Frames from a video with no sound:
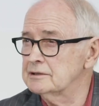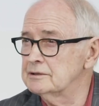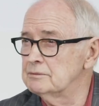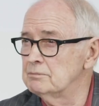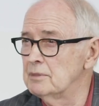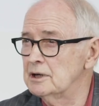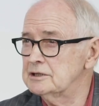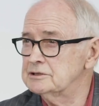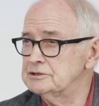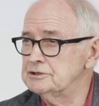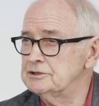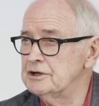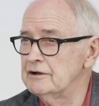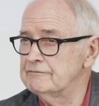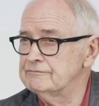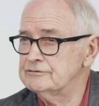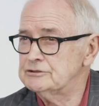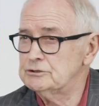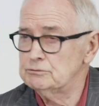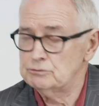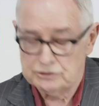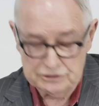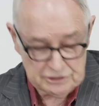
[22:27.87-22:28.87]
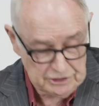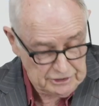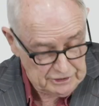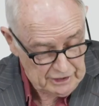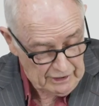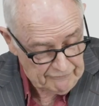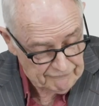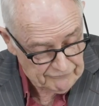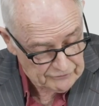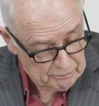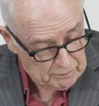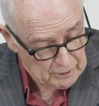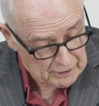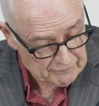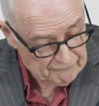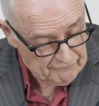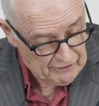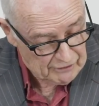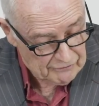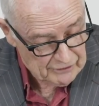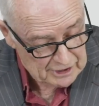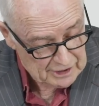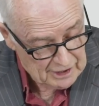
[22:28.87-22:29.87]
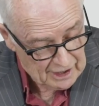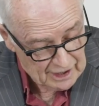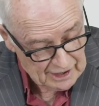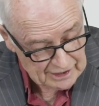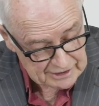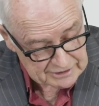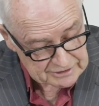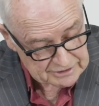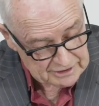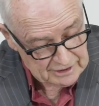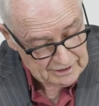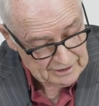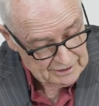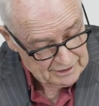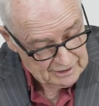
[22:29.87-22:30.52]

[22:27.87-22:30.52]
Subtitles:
the budget deficit was inevitably very large.